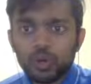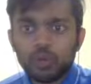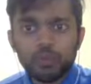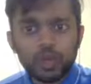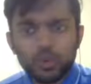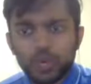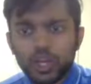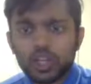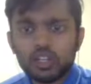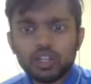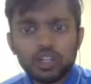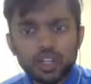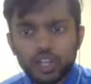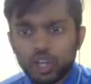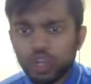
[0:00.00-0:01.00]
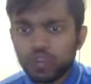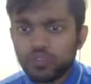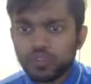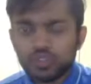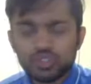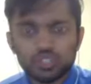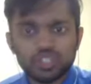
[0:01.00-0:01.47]
Maguire and Lindelof
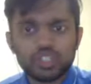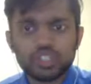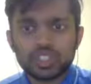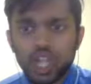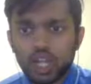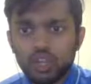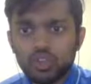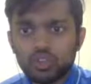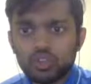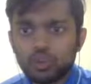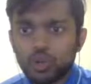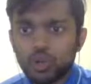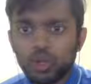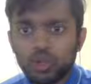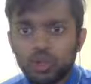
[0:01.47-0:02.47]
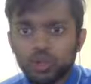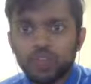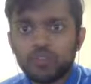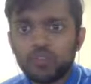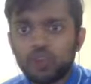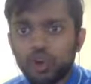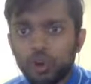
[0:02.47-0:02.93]
used to just stand on the ball looking
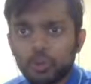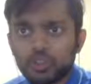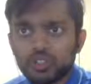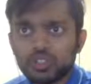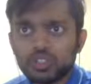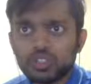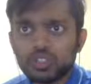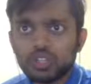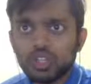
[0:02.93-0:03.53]
for options.